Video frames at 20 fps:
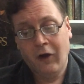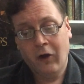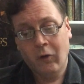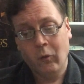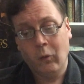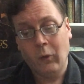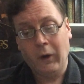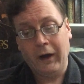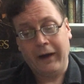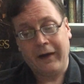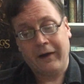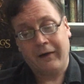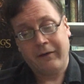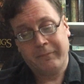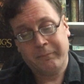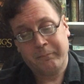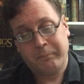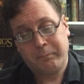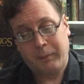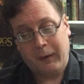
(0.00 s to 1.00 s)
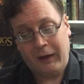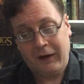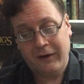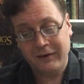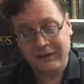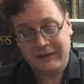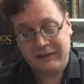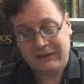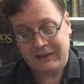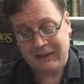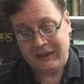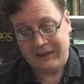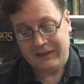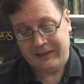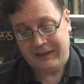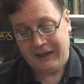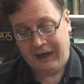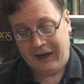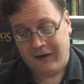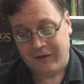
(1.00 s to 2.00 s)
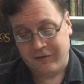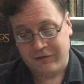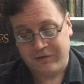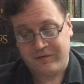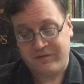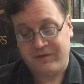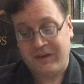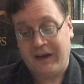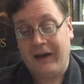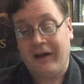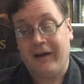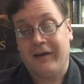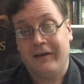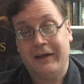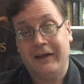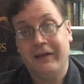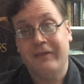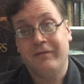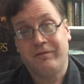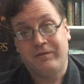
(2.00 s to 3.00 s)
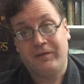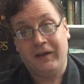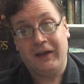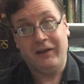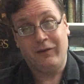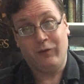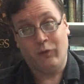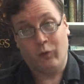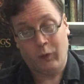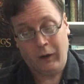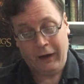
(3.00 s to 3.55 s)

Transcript: "Well boasted, thou fair infant,